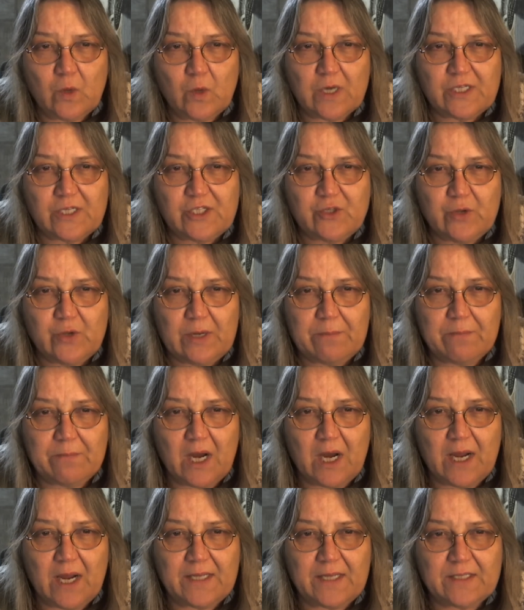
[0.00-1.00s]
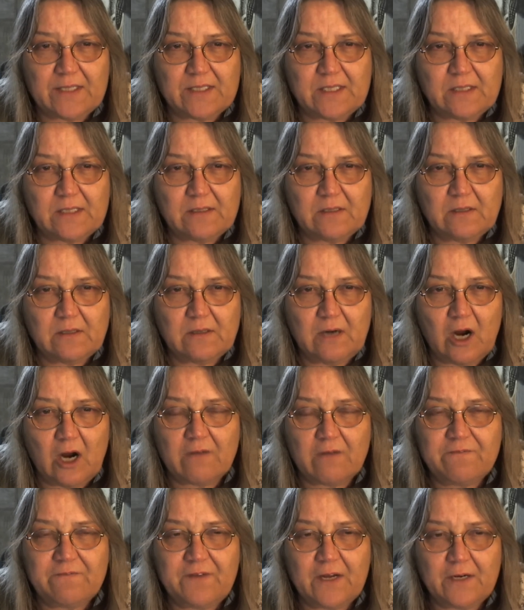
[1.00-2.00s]
where strip mines
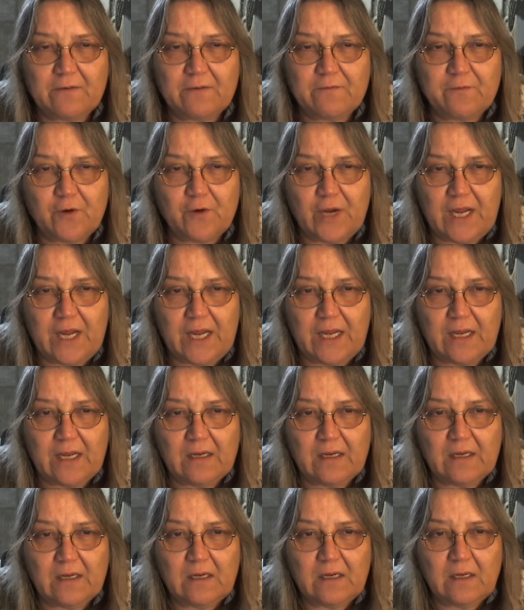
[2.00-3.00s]
are fun and free,